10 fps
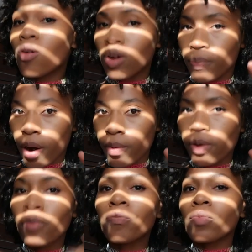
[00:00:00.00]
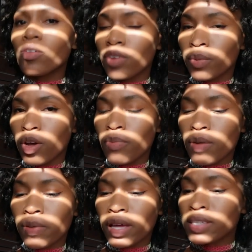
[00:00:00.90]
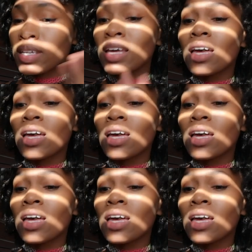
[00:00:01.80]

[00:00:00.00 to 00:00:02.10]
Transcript: or borrow from Kobo Plus.